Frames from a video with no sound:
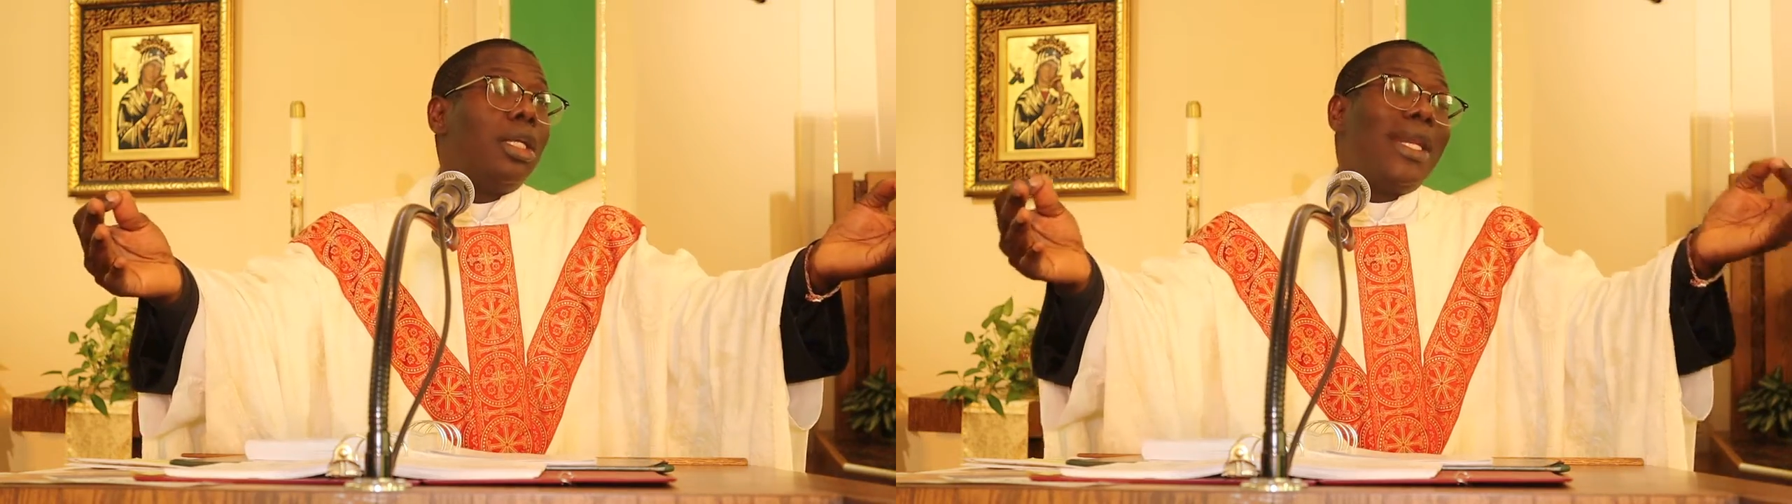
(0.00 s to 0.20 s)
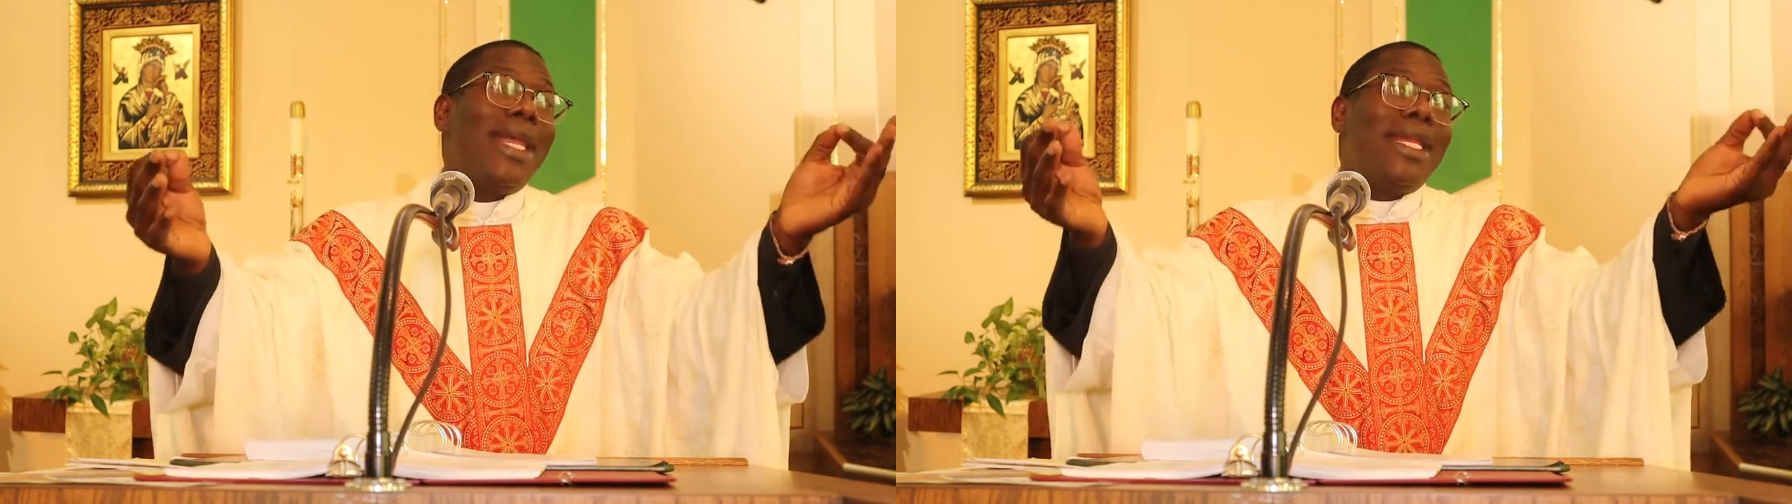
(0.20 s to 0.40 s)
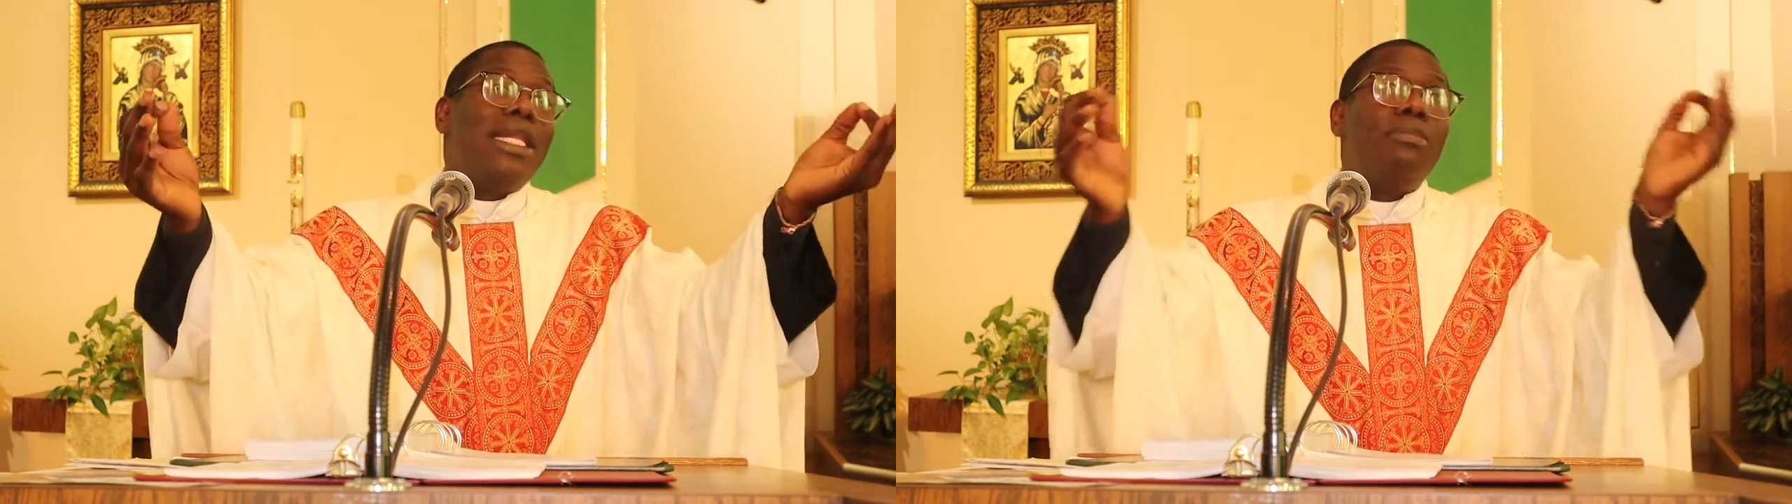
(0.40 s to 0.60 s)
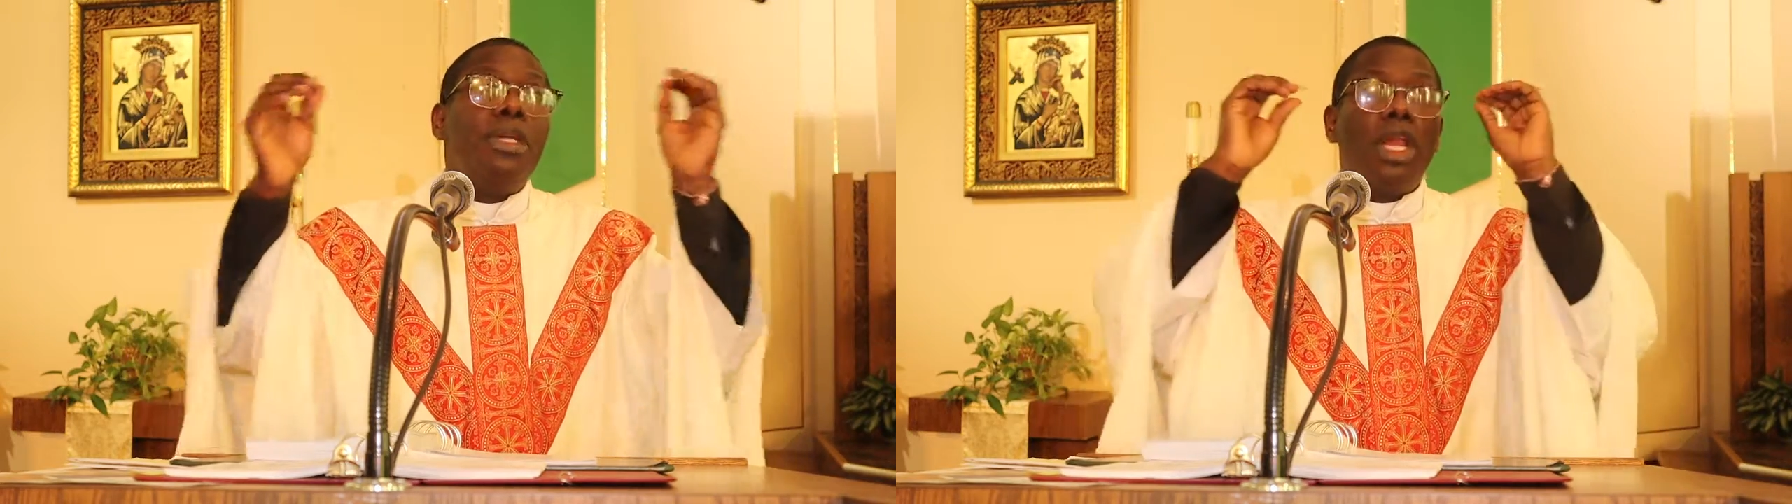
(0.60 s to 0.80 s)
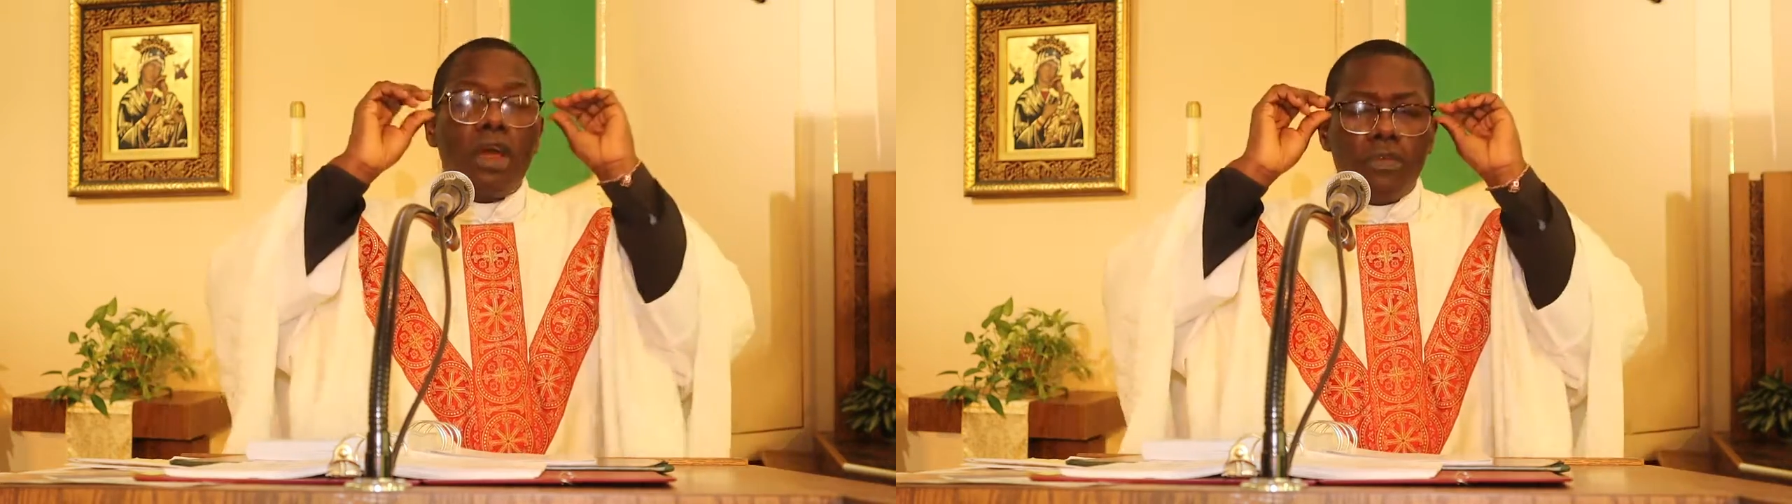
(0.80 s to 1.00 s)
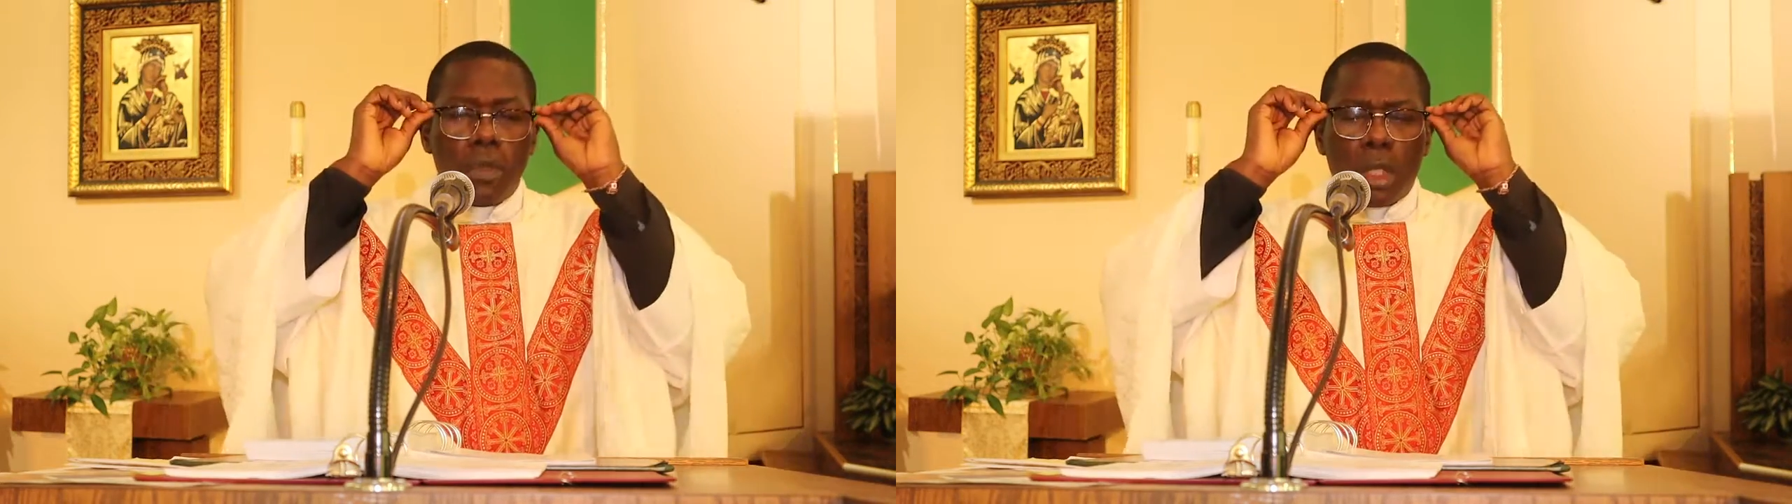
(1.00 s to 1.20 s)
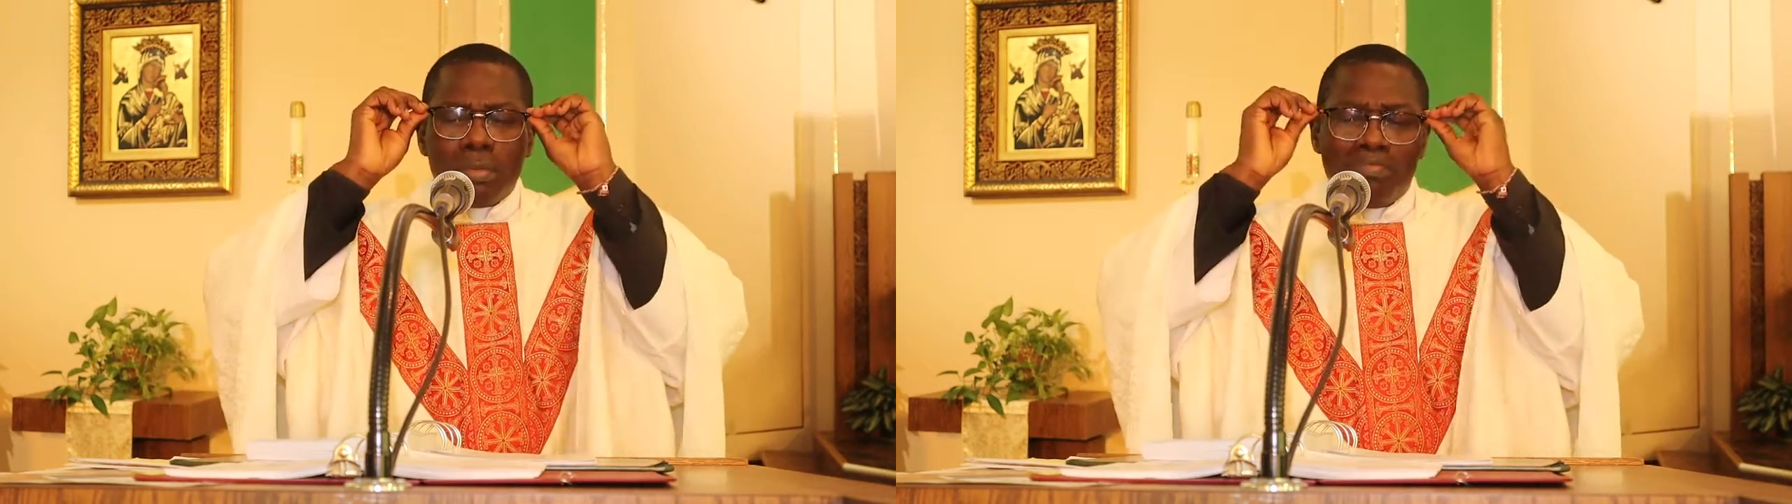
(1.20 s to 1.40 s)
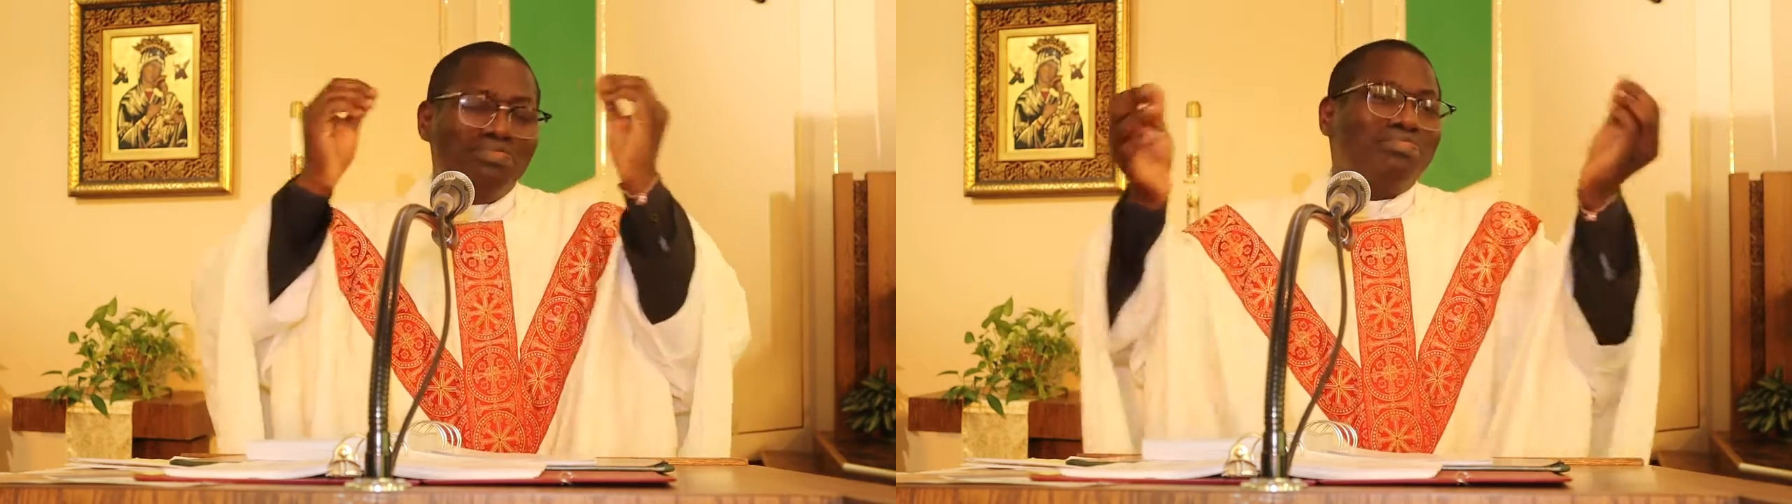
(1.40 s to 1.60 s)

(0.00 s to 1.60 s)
the beloved one.